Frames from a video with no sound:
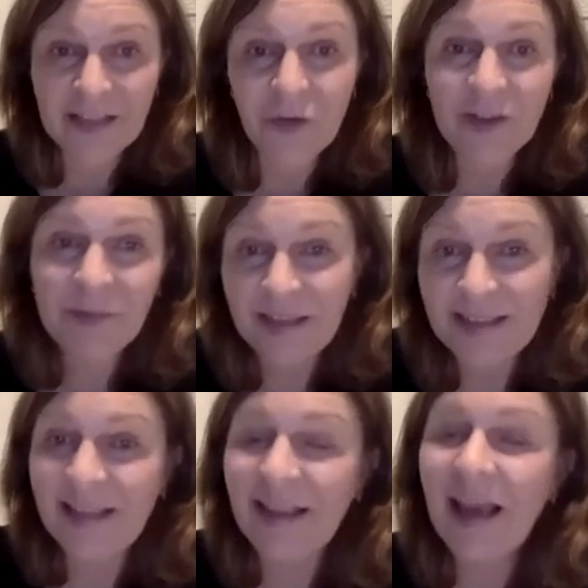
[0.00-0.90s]
So it means
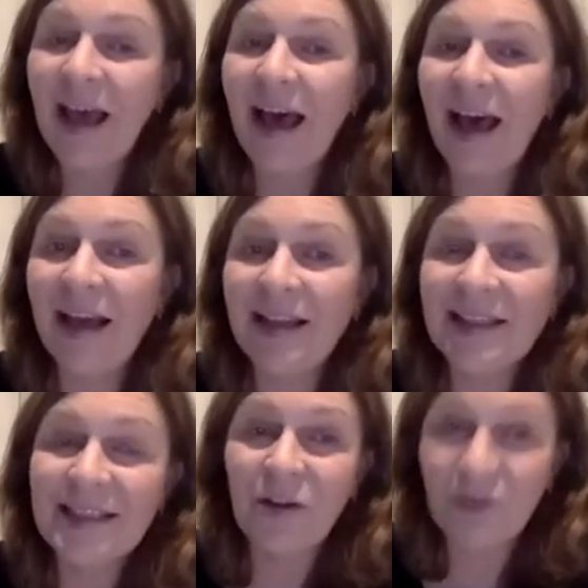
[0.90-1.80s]
that uh, this
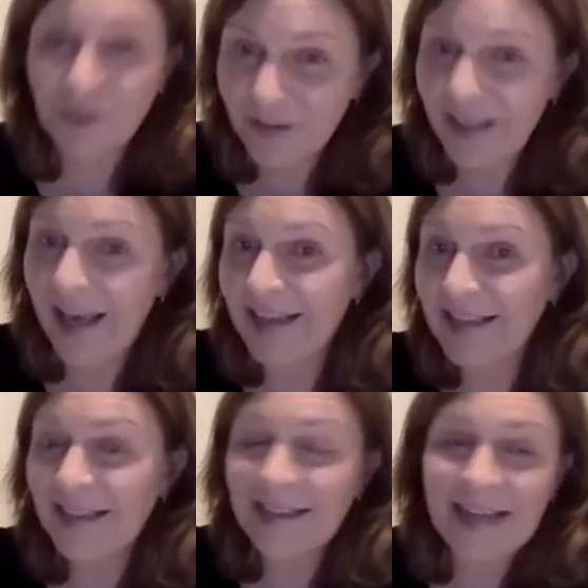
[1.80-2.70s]
is also the
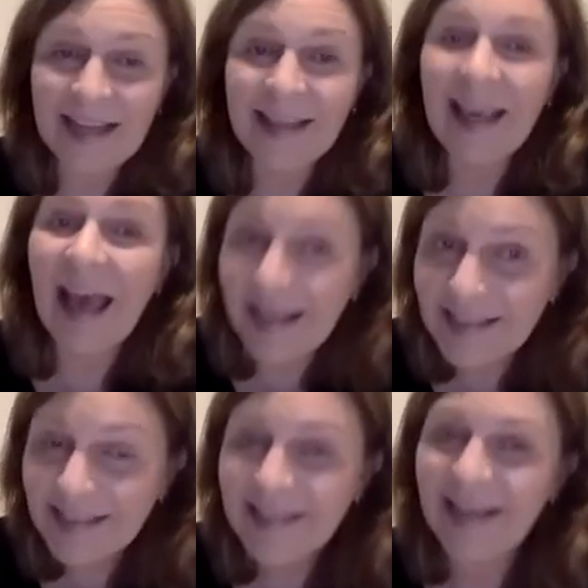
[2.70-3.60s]
exit and the
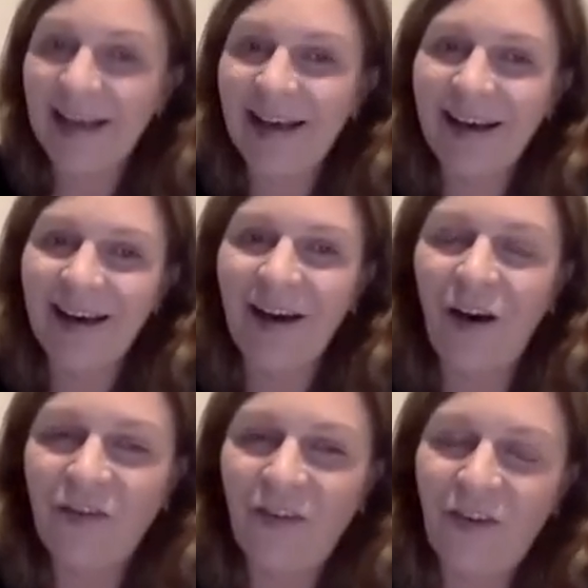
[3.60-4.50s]
end uh,
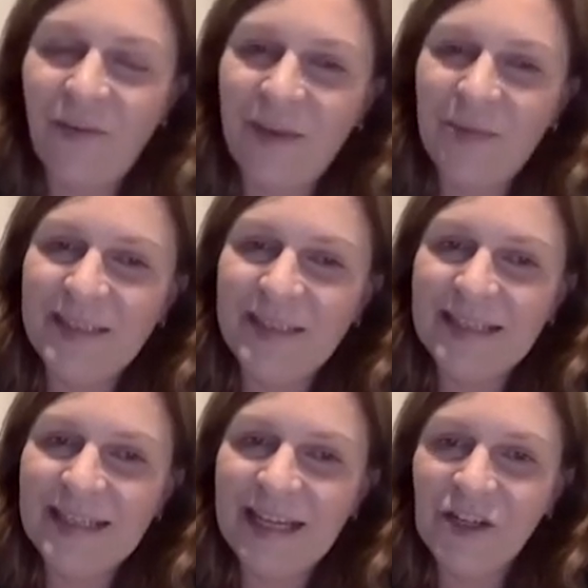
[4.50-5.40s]
of, of my
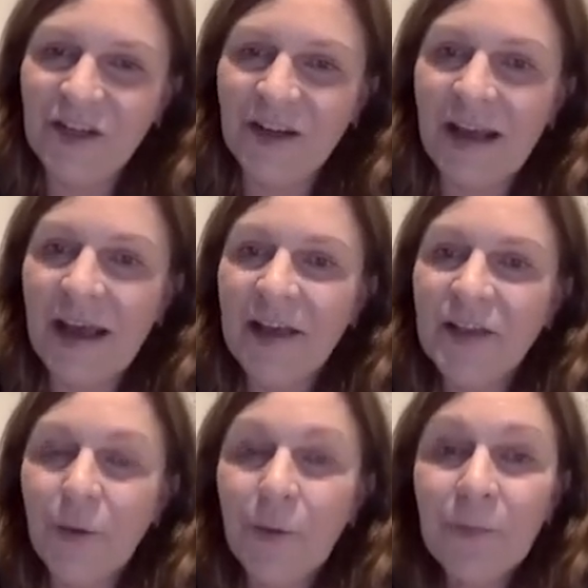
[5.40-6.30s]
presentation.
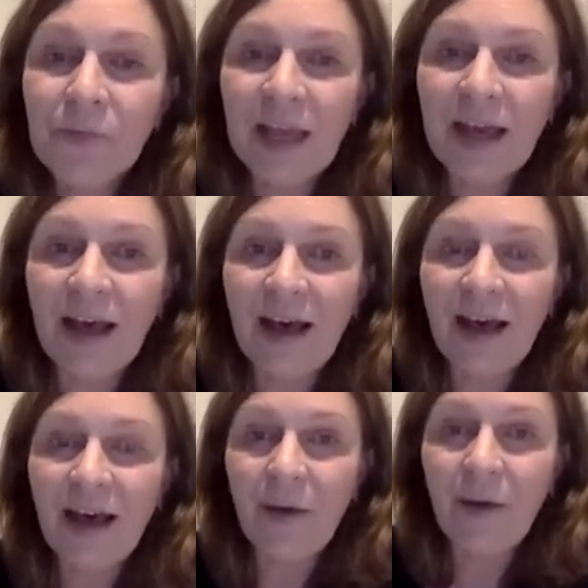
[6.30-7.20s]
So
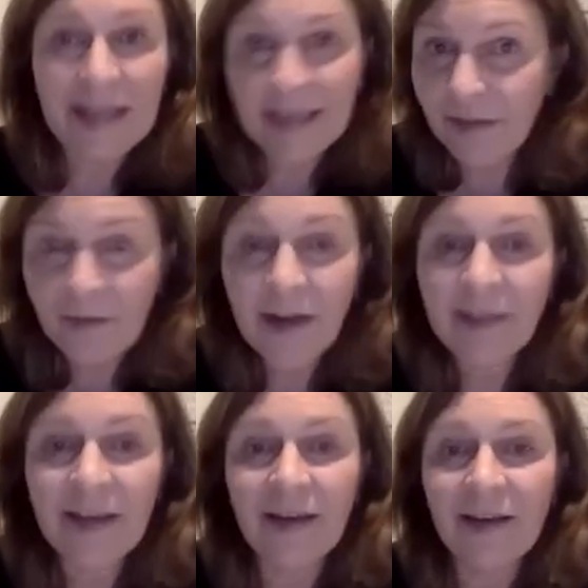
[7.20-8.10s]
uh, well, here are
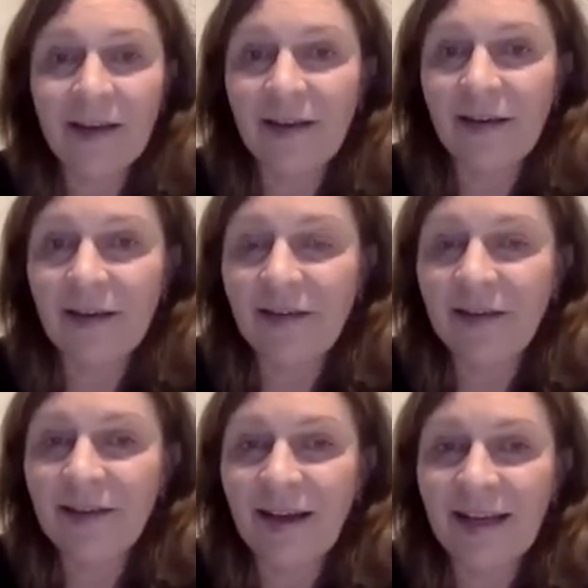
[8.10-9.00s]
the, uh, here are
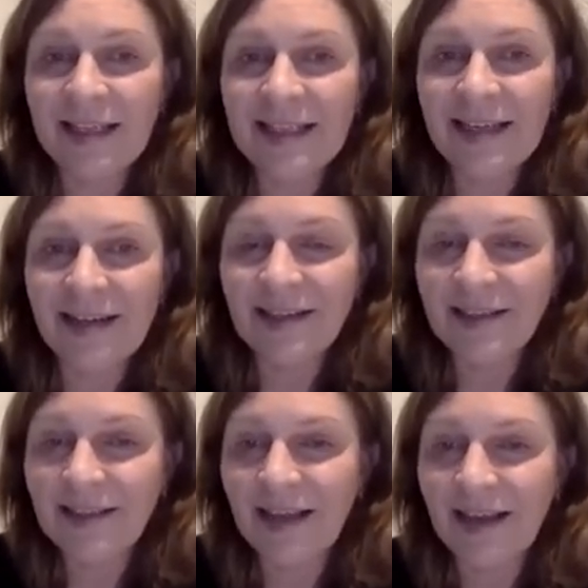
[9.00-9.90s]
the ideas
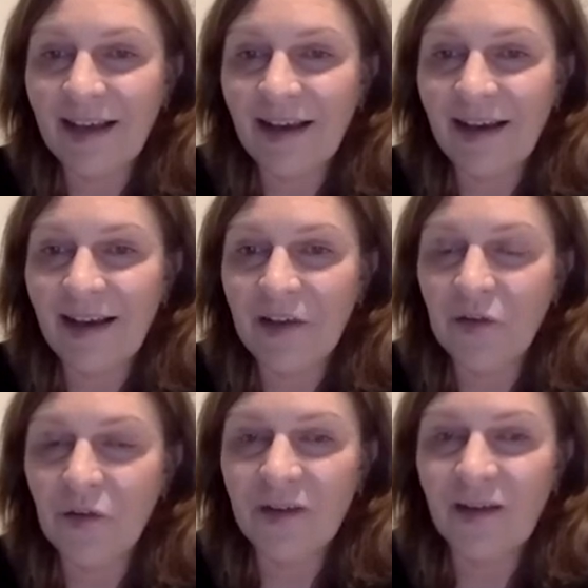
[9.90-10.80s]
uh, I
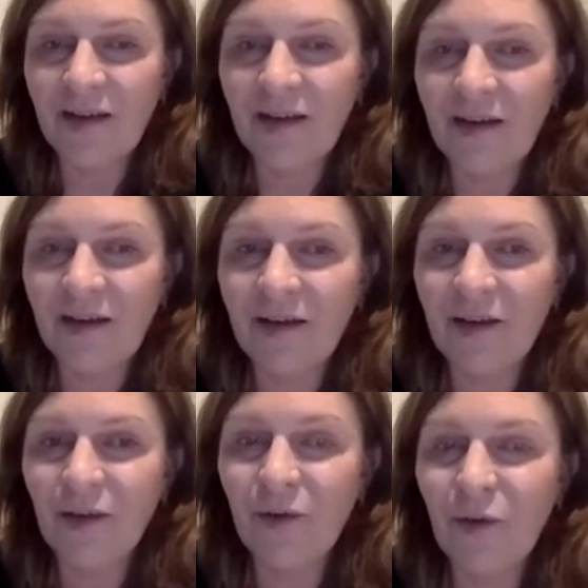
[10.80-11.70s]
thought uh,
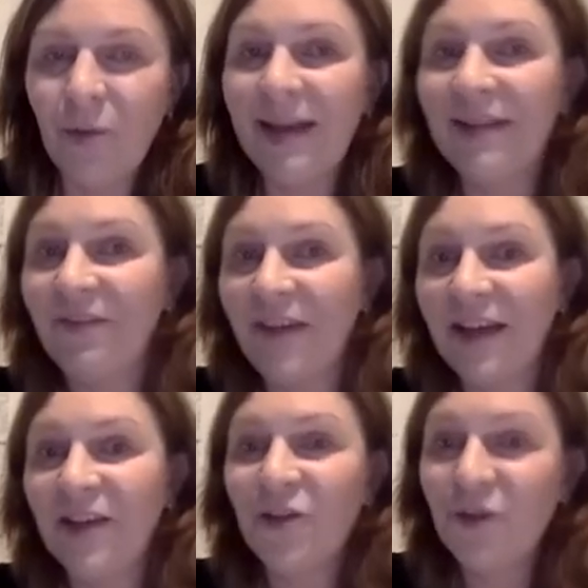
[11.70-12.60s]
you, you might
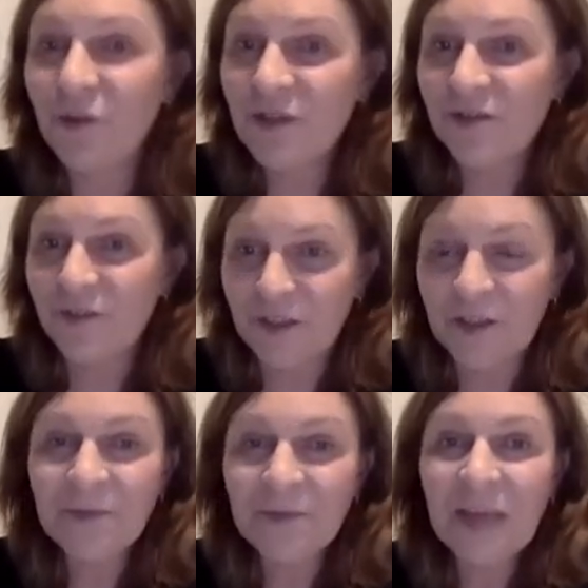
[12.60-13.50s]
find
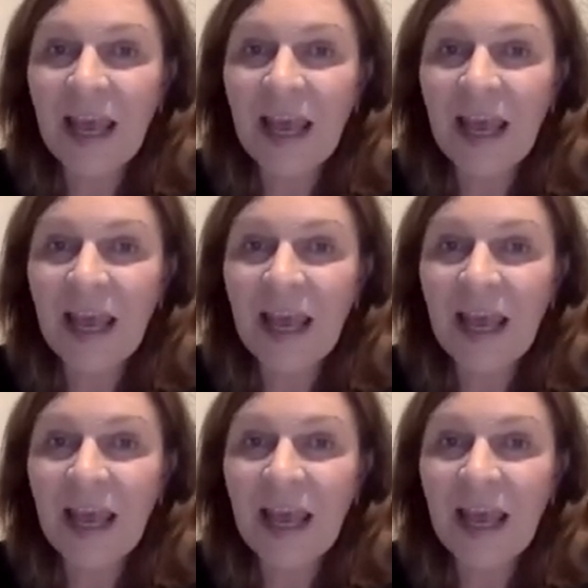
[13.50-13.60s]
useful.